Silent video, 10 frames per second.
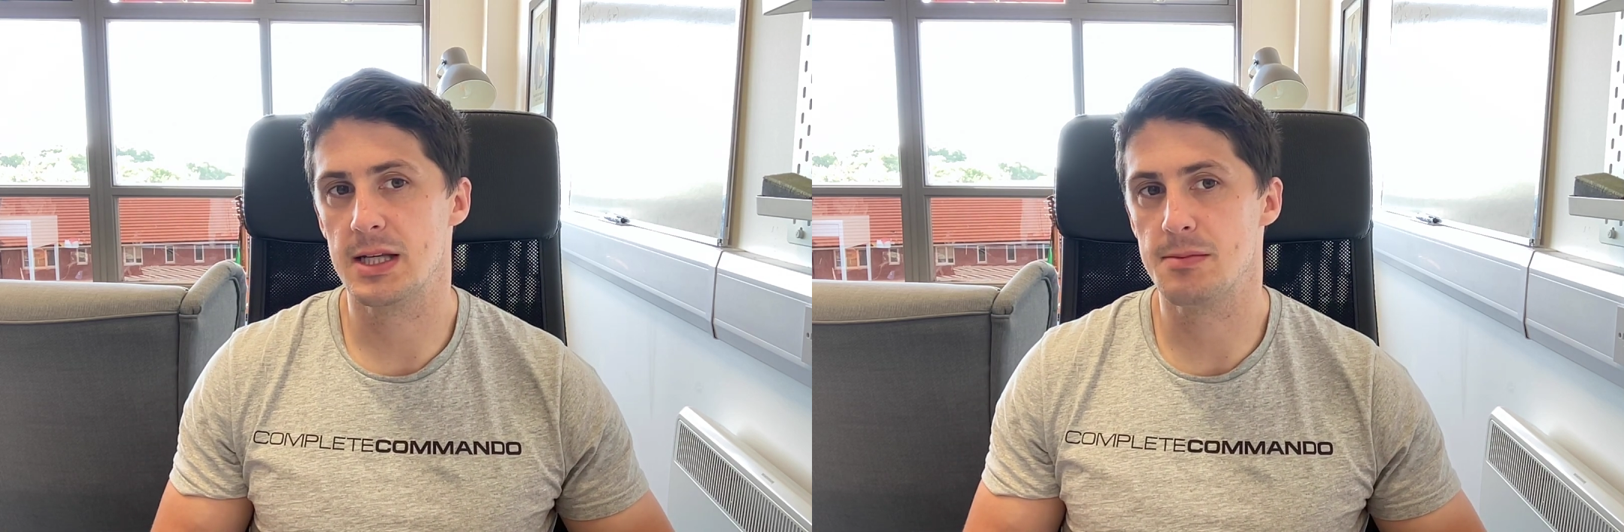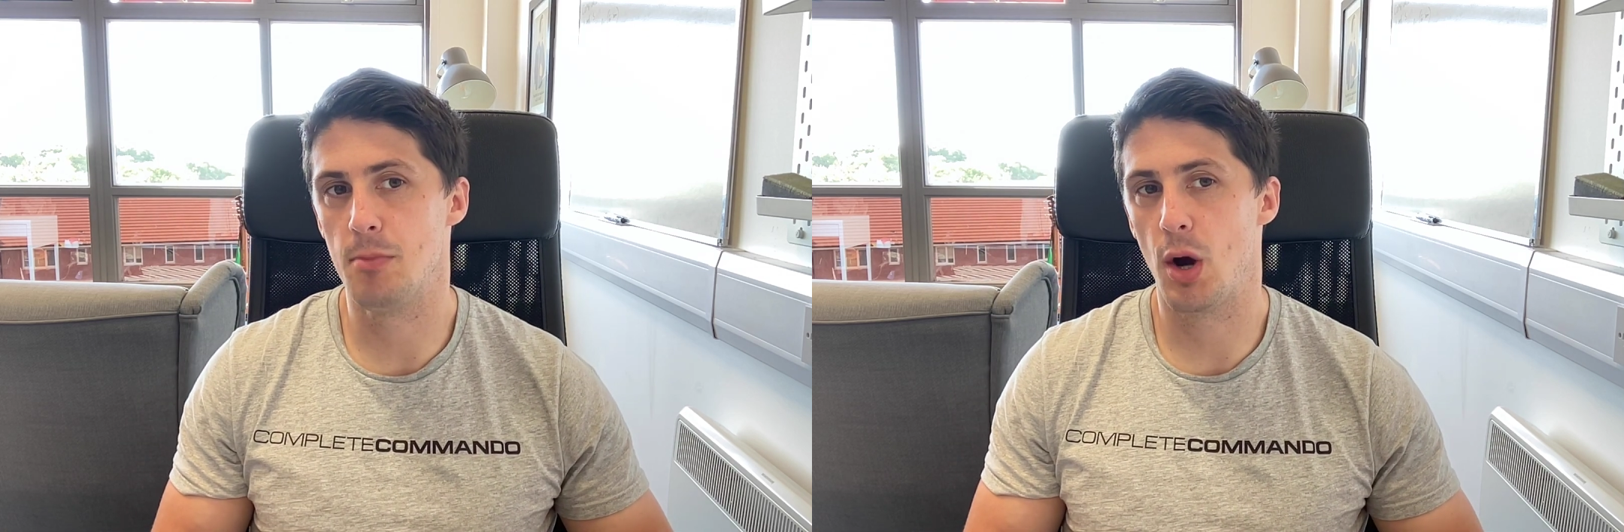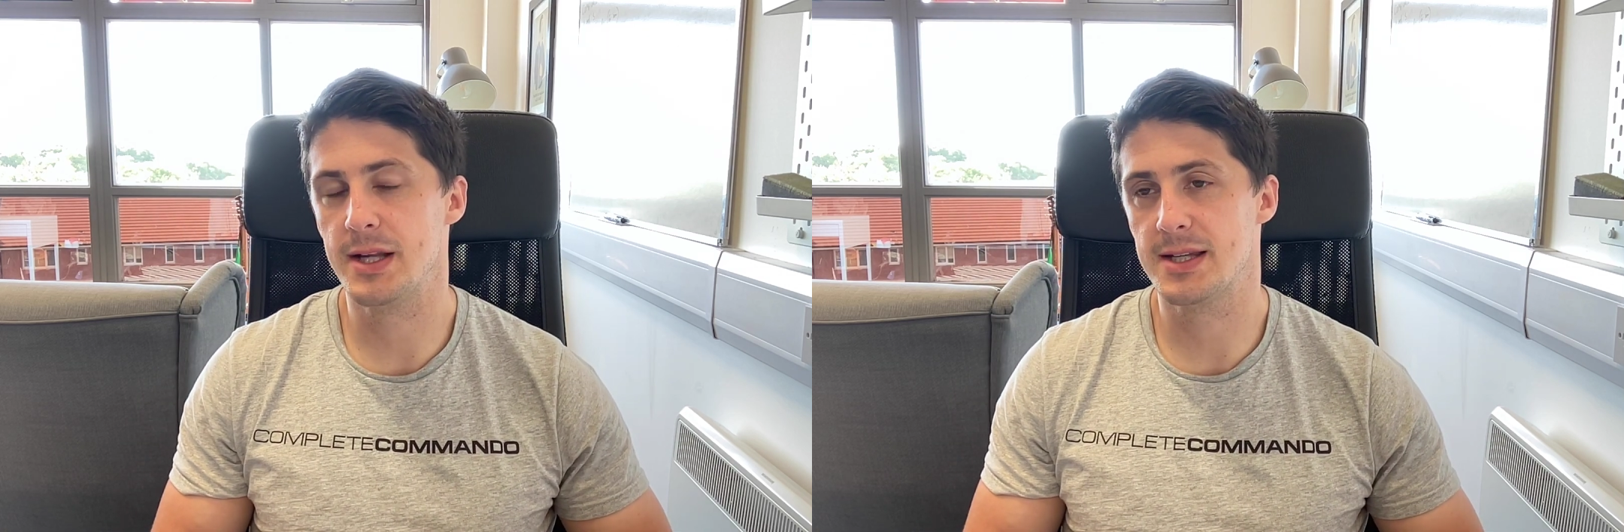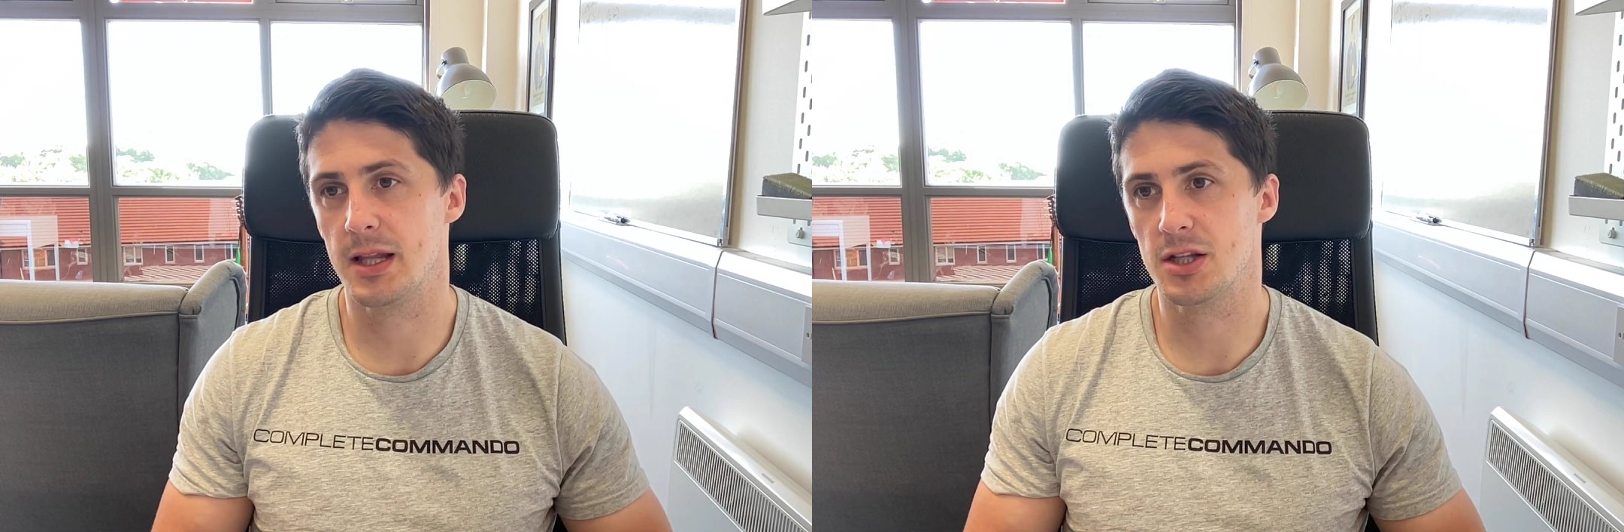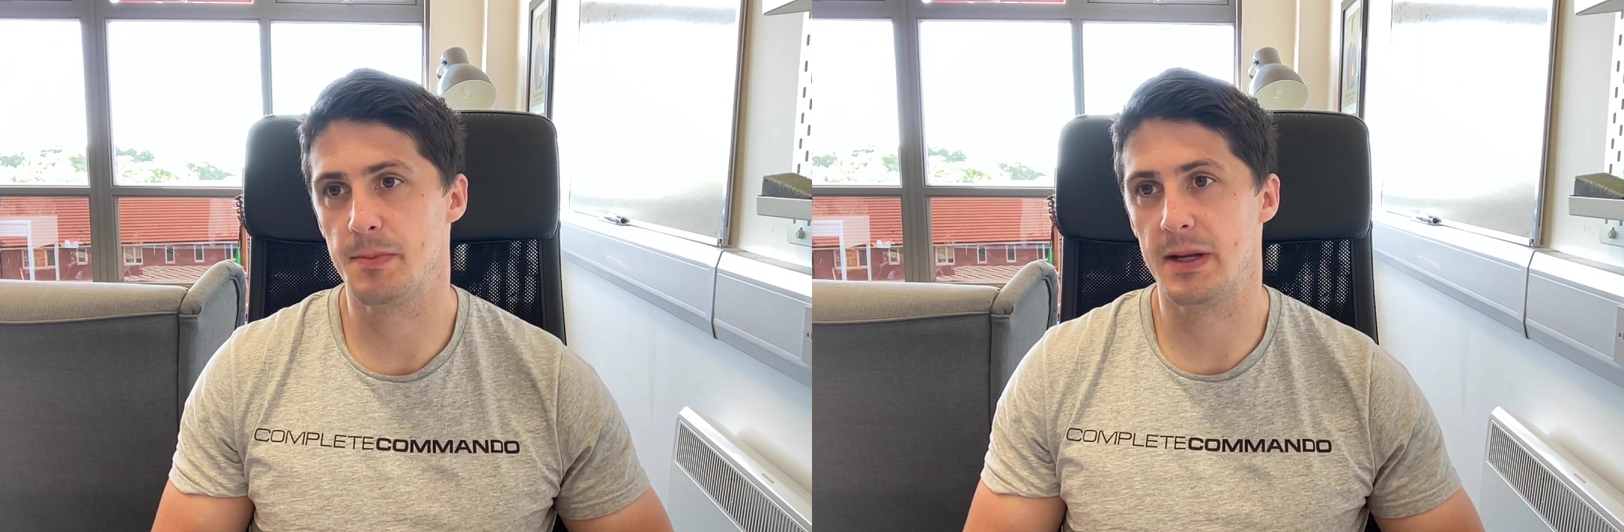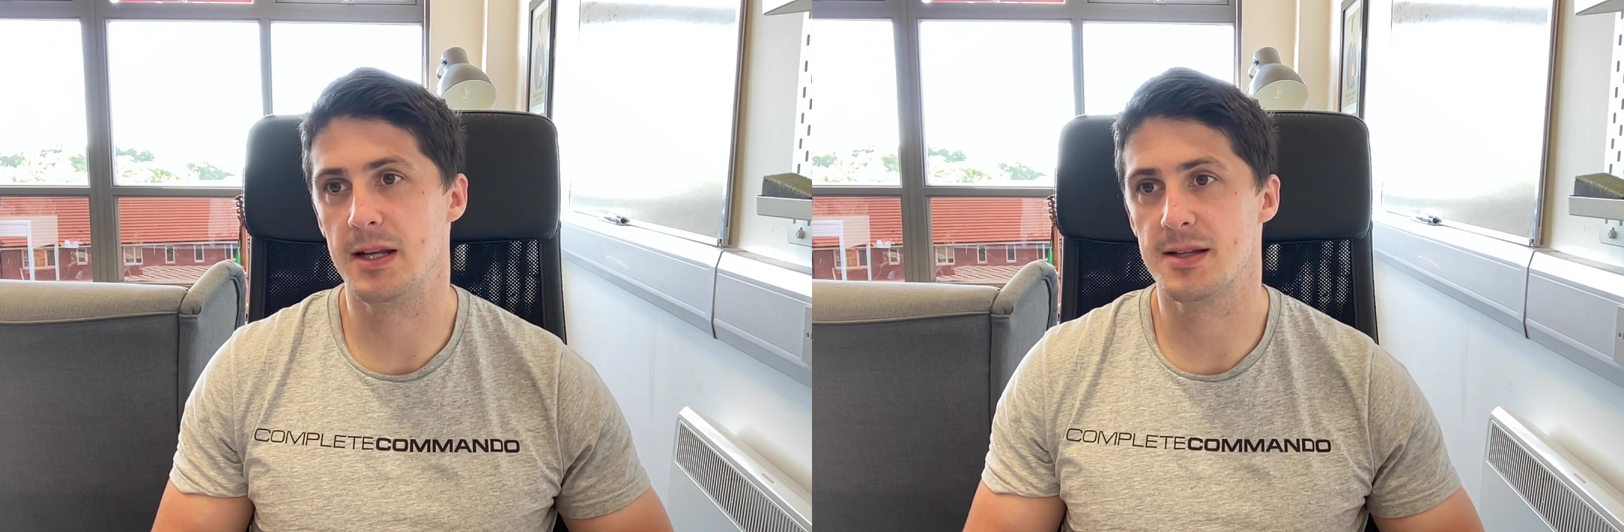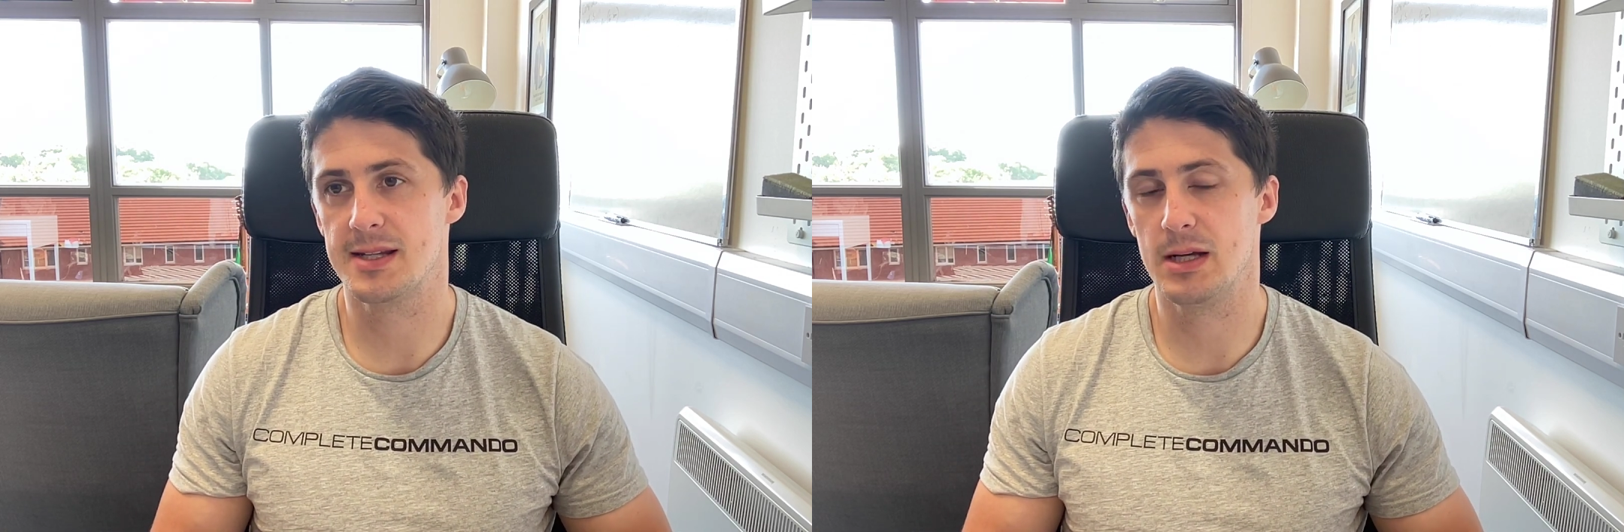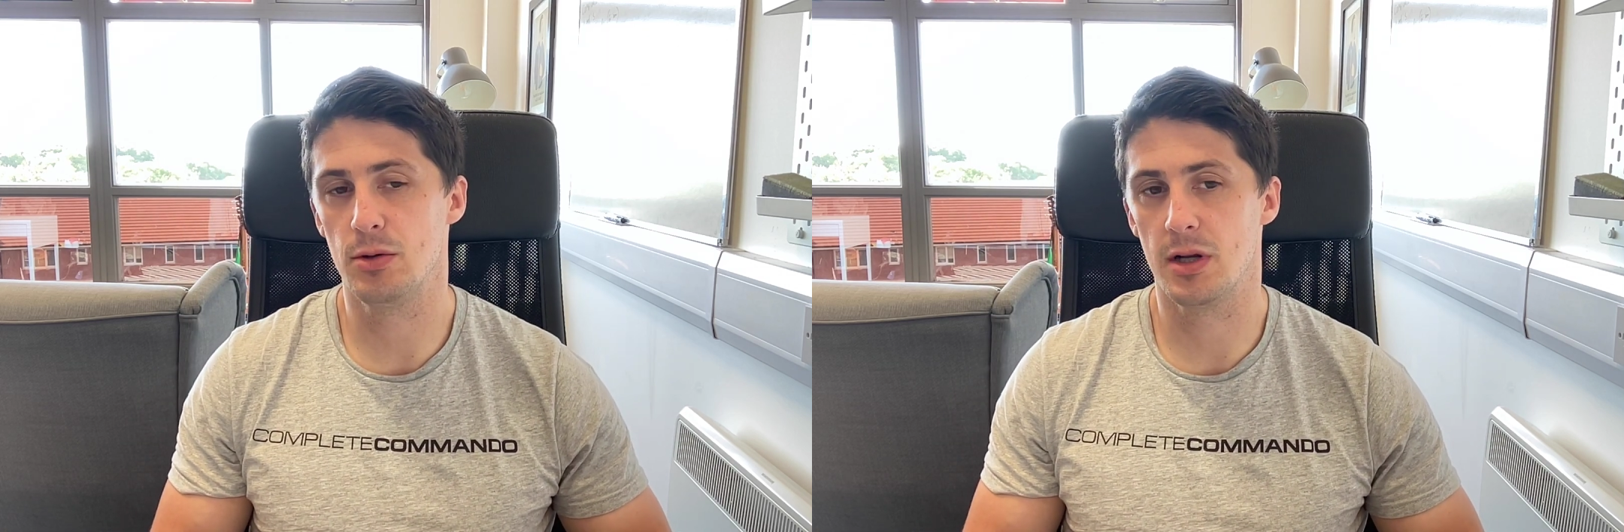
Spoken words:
this mindset that's been instilled